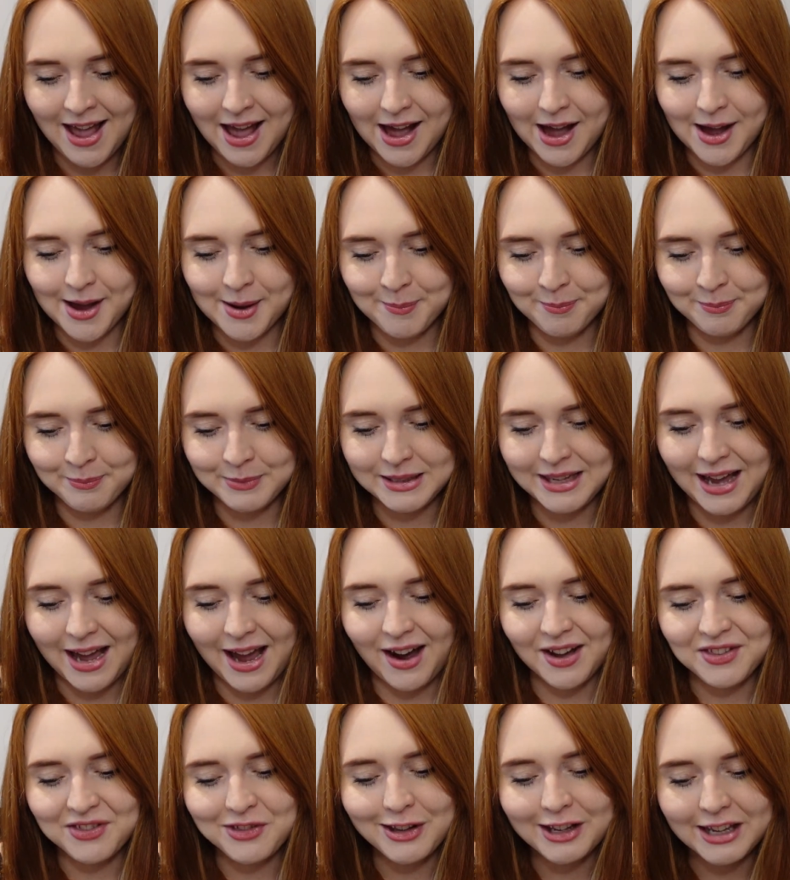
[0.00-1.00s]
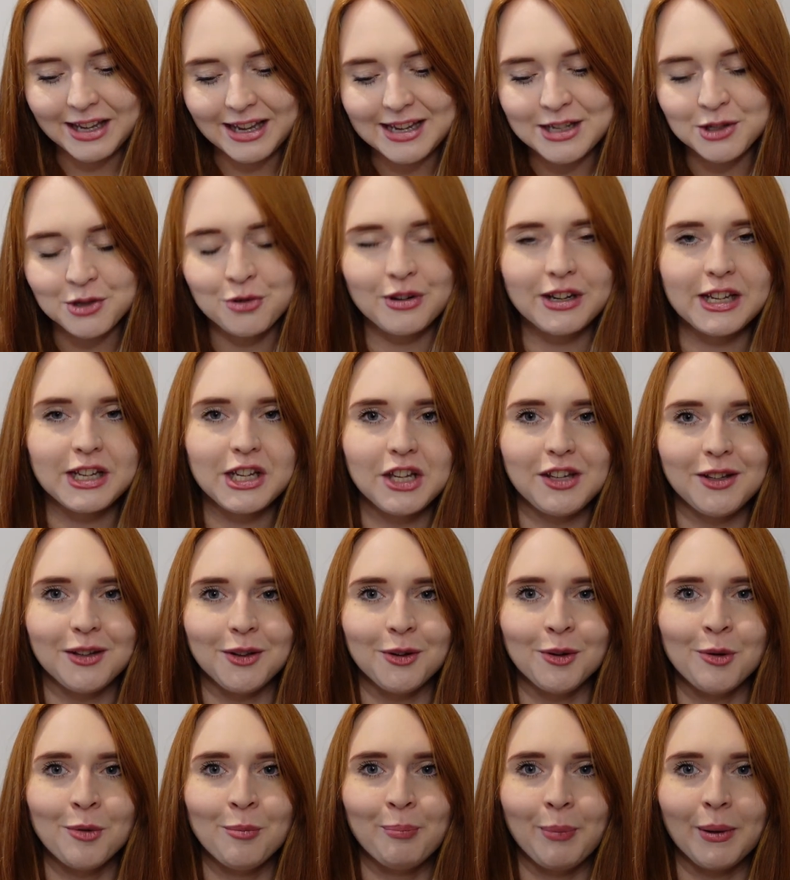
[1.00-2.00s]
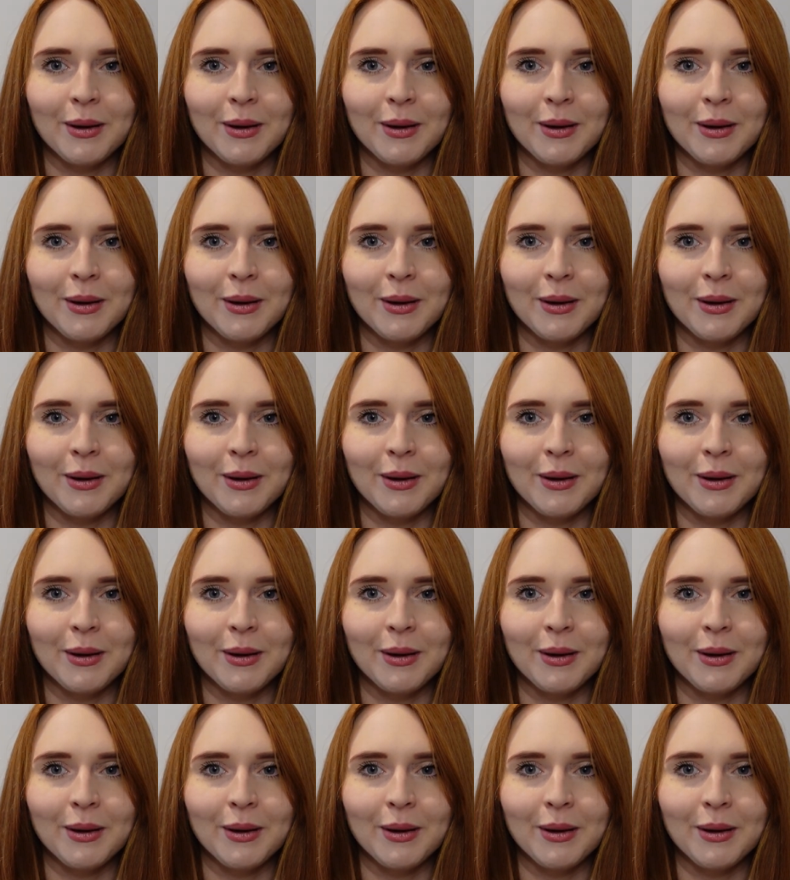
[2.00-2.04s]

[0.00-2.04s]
But yeah, I think it is really cute,